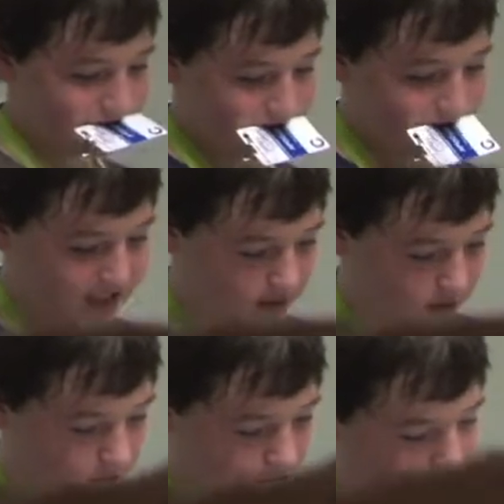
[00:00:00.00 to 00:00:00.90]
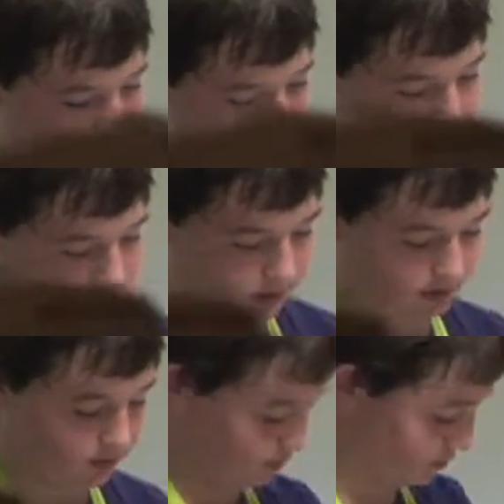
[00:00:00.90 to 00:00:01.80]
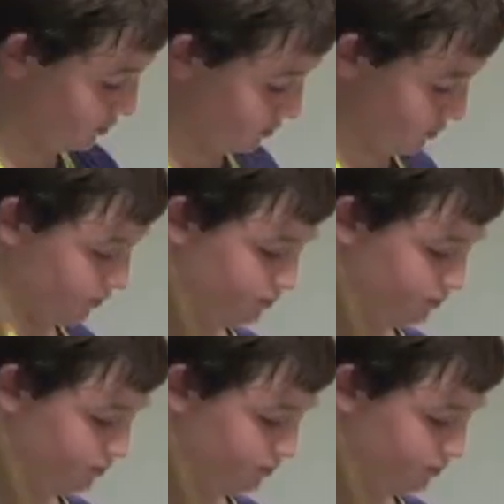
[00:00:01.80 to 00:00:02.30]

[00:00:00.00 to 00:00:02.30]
happy that my car did well because we